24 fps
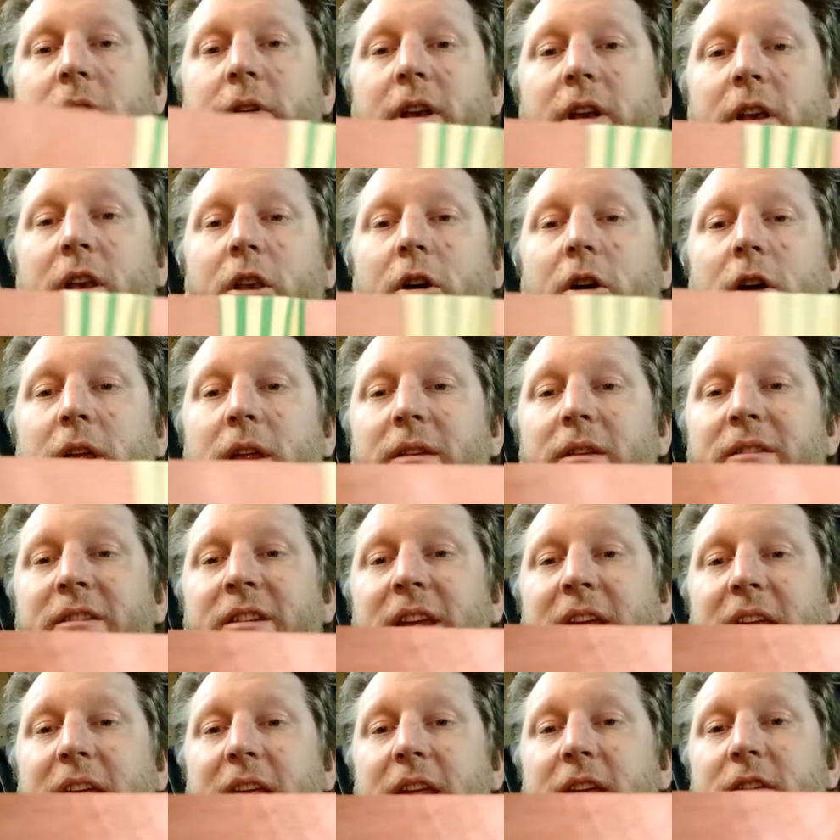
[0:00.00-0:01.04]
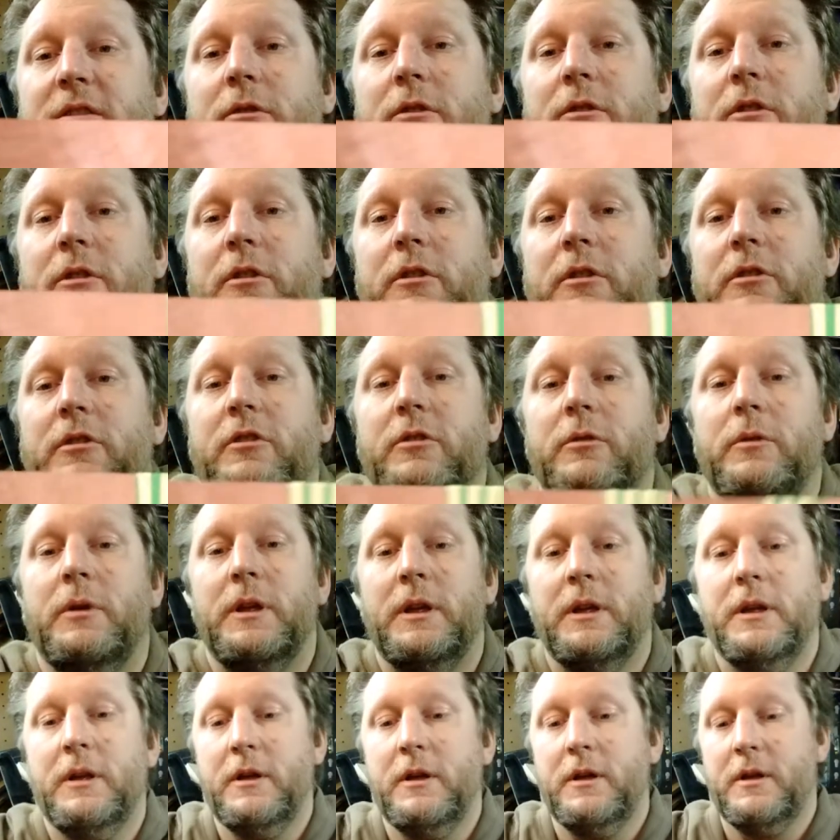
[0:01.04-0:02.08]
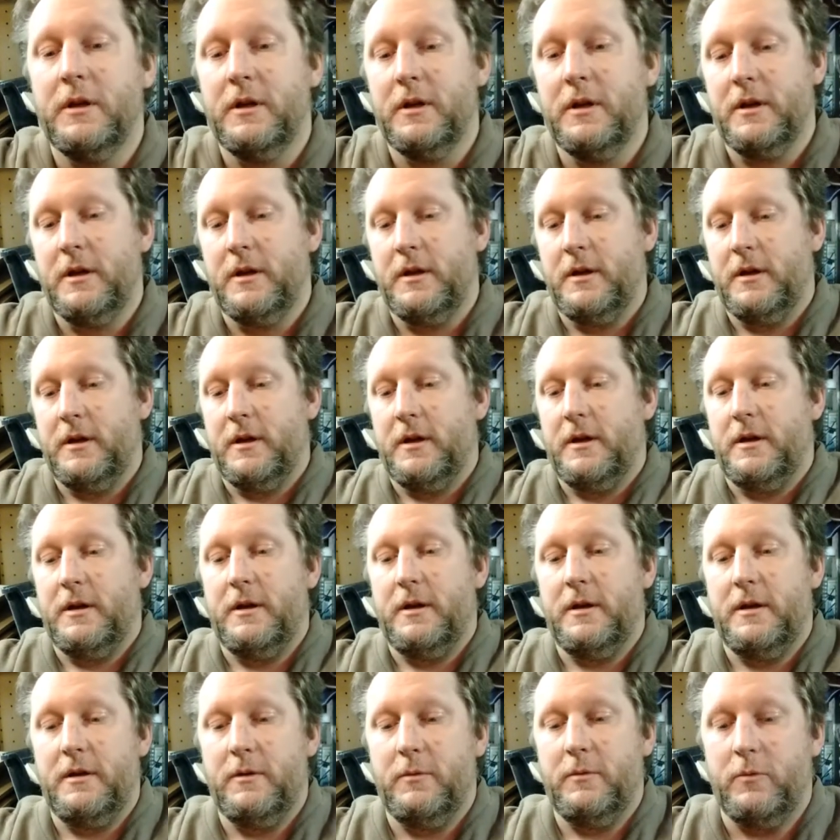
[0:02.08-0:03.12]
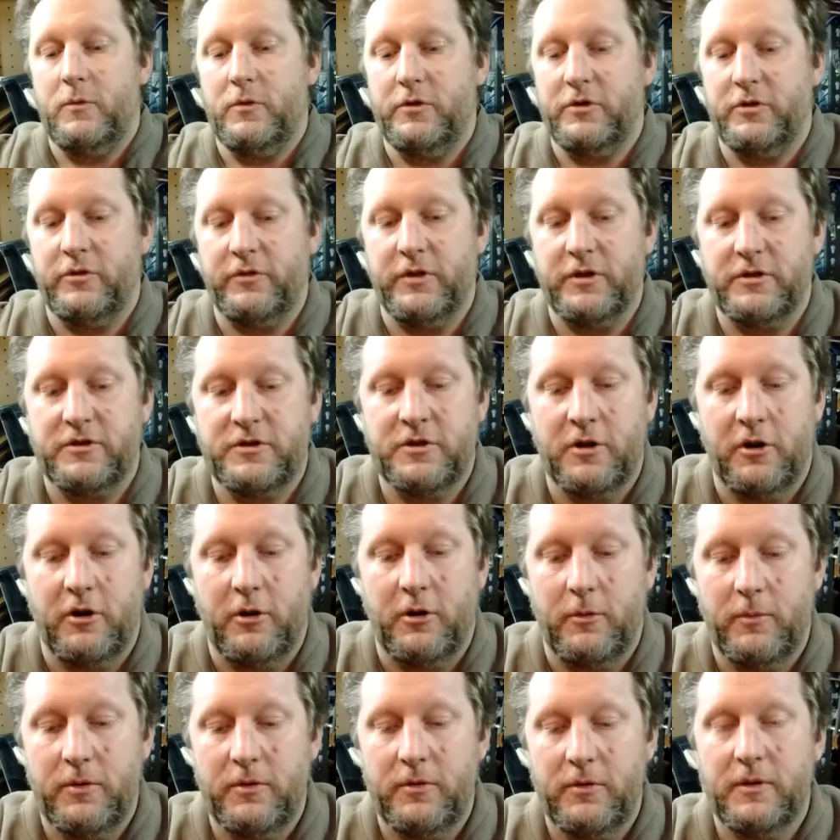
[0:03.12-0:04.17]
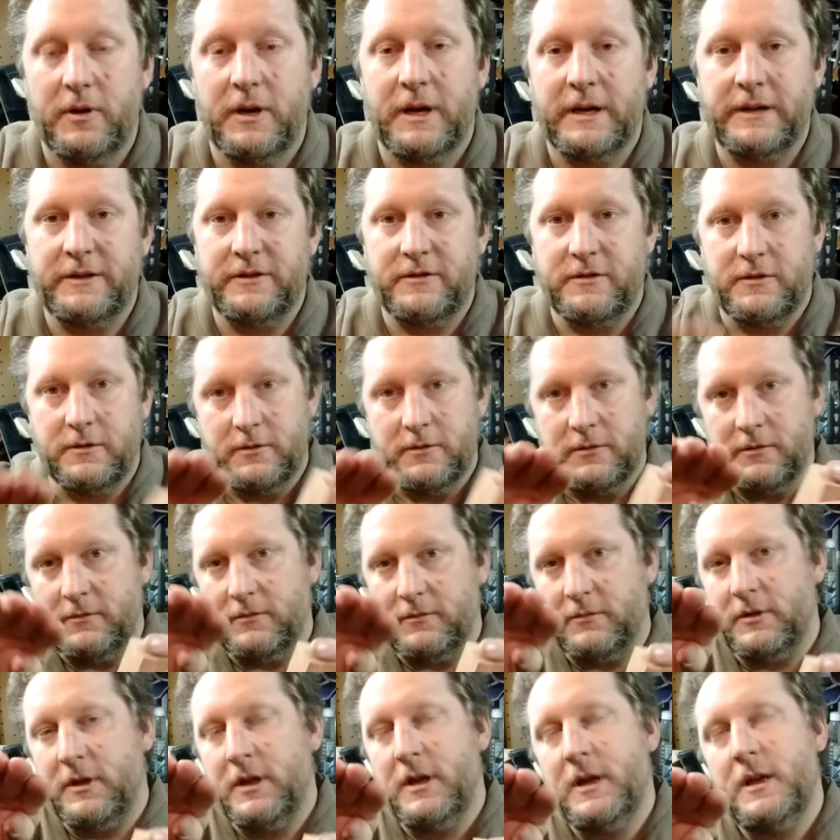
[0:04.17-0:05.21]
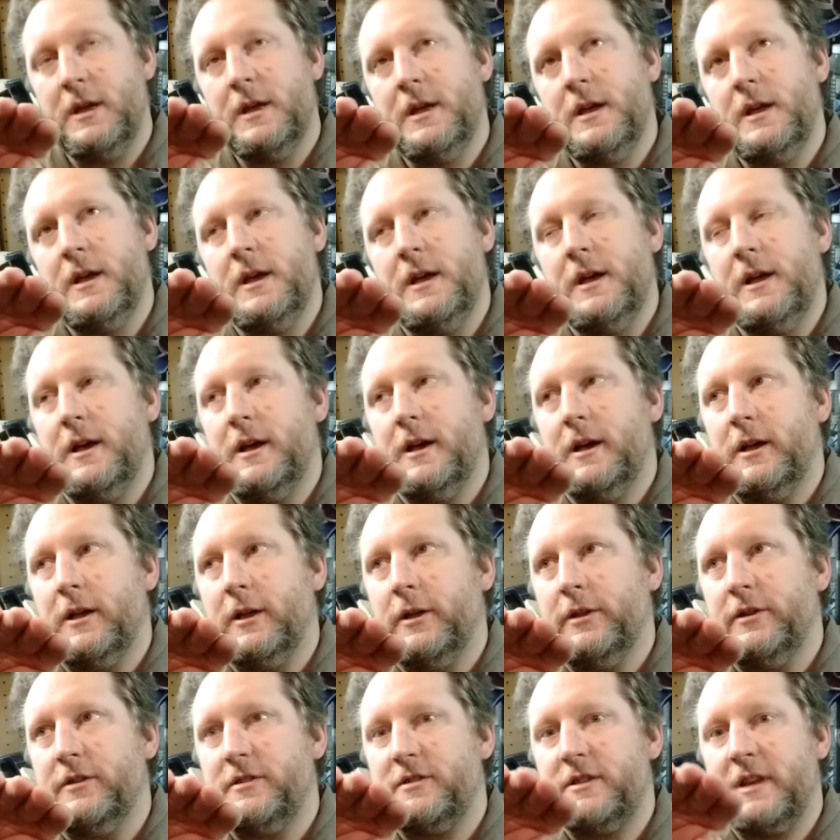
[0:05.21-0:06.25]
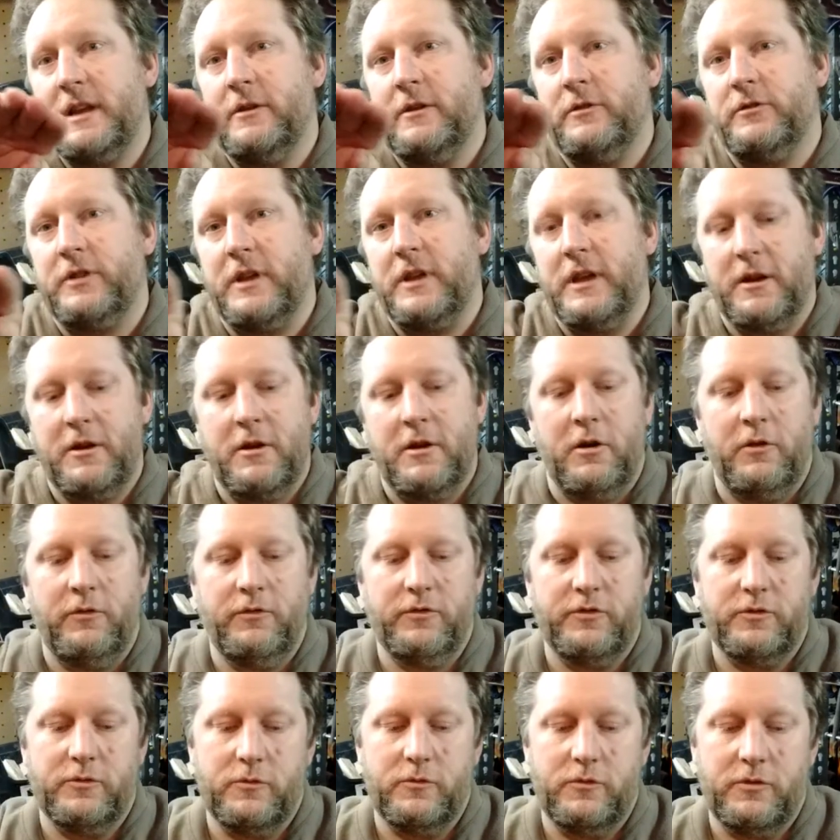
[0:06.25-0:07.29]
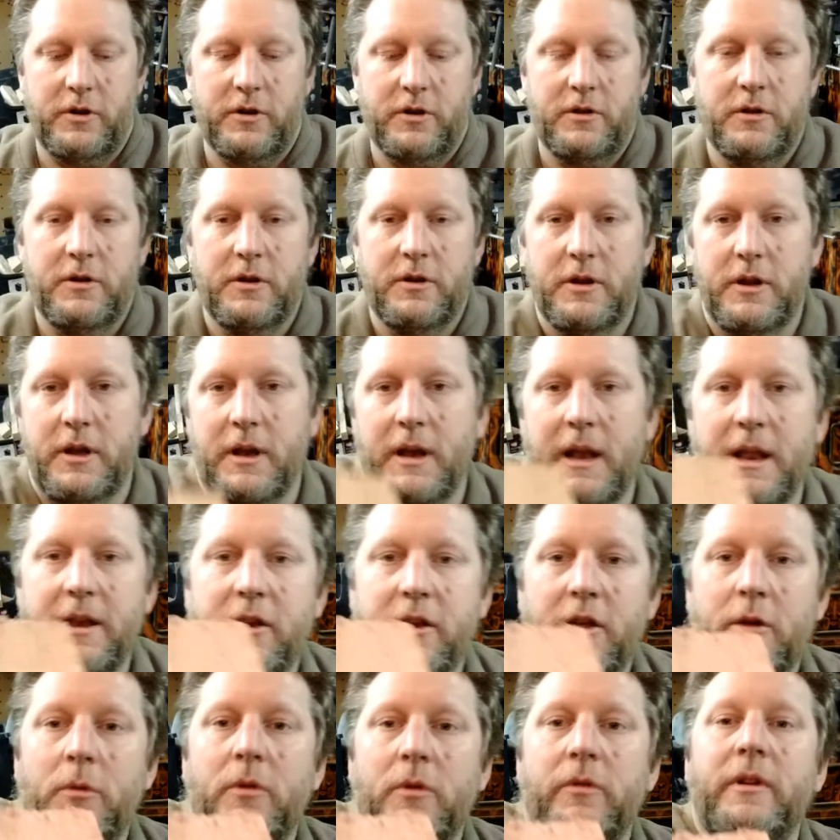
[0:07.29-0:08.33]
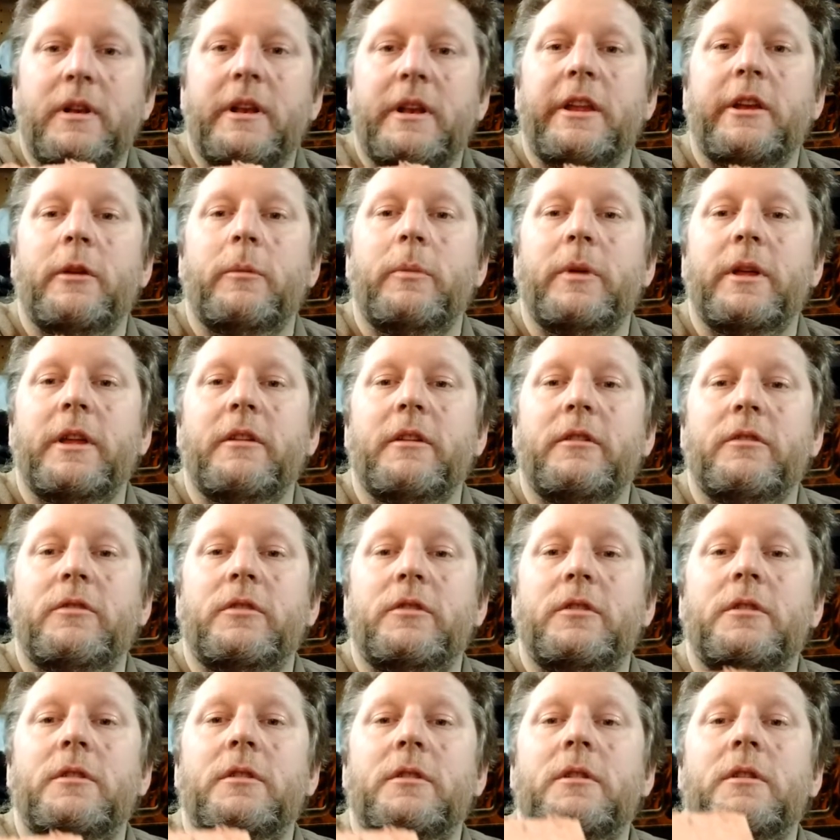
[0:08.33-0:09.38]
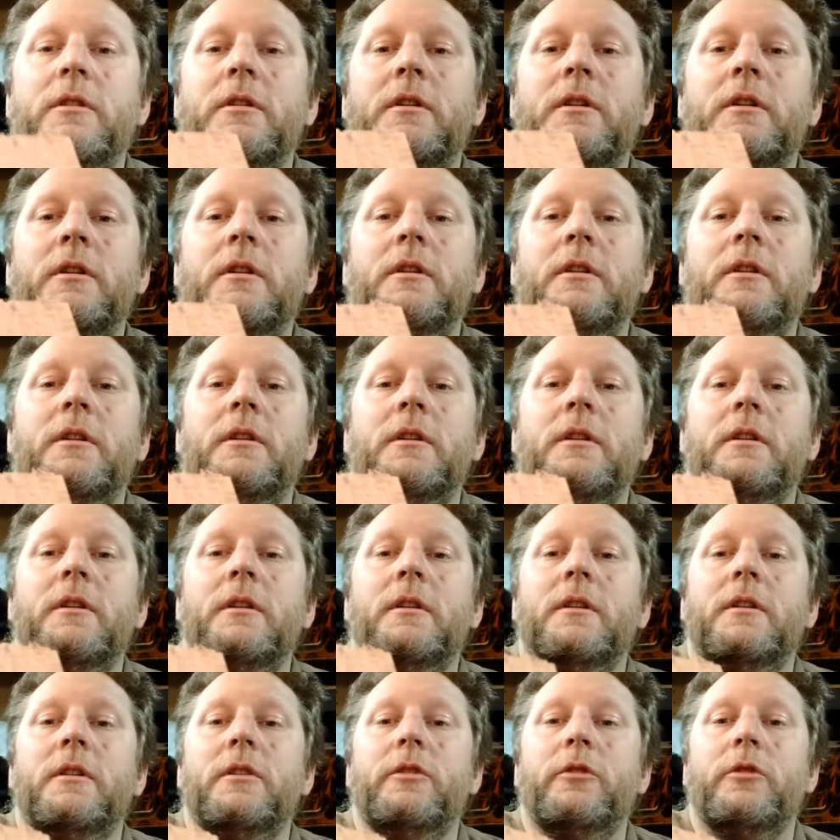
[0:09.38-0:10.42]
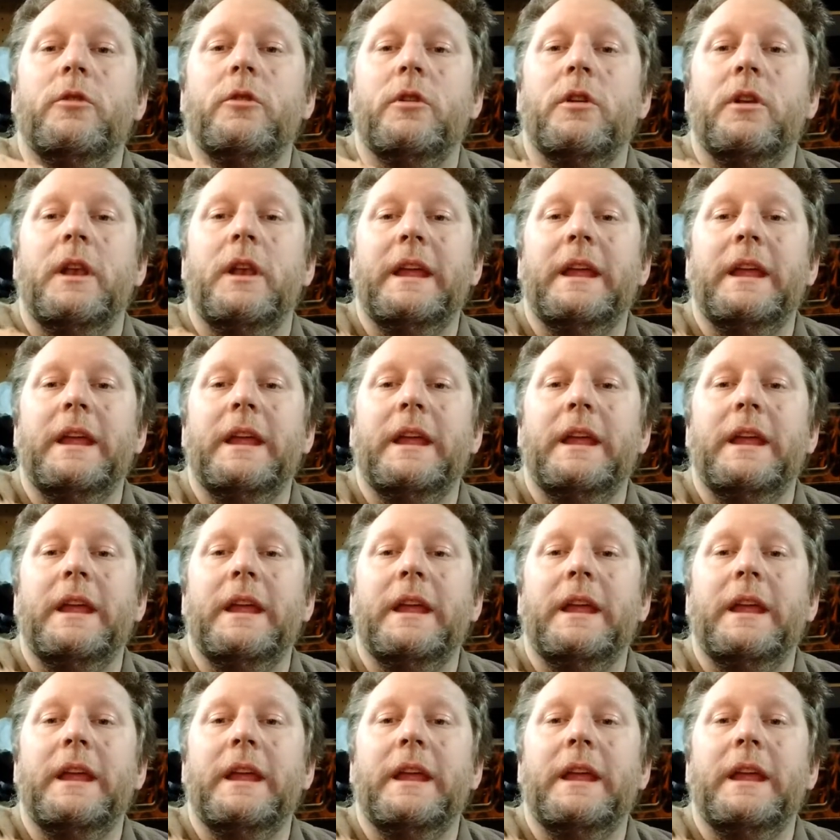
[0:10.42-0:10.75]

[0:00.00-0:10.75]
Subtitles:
very light tiki sort of look to it, whereas on the top, as the scales get contoured, you'll end up with a little bit of sort of